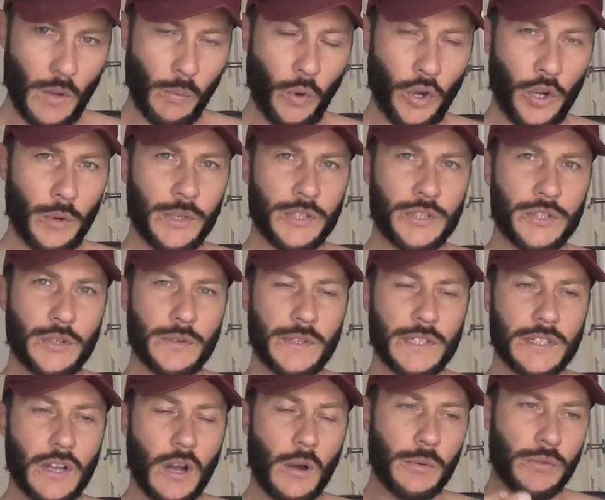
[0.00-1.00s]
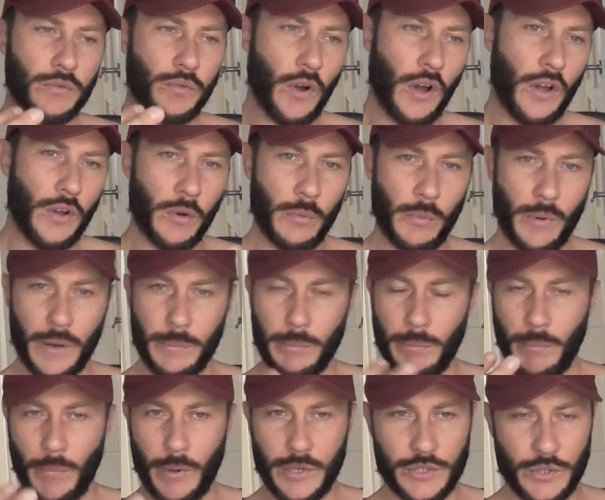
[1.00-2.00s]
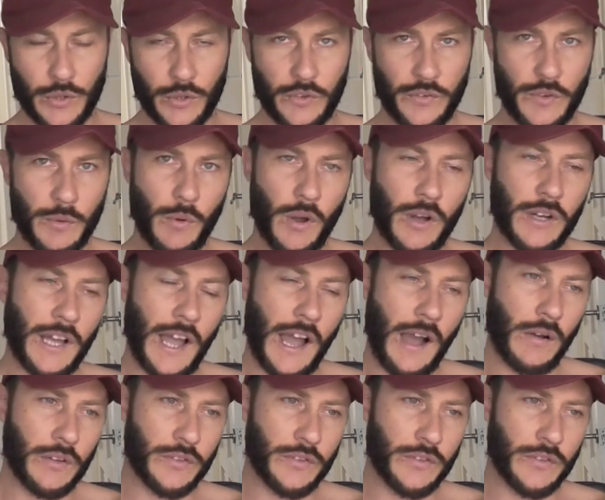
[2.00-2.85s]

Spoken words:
what I would do is I would write all my geography work out.